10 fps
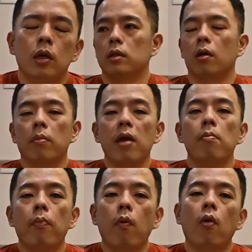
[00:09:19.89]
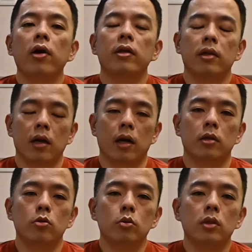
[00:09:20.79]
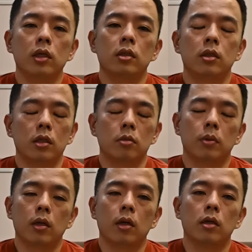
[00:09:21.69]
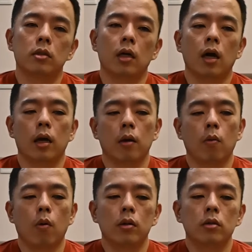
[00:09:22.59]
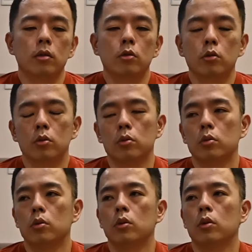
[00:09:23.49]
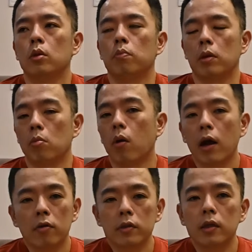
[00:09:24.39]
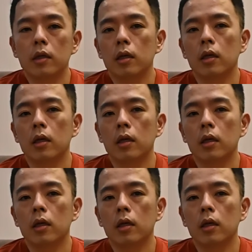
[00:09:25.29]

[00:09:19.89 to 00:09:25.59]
The main point that I do this is because I wanted to be more healthy,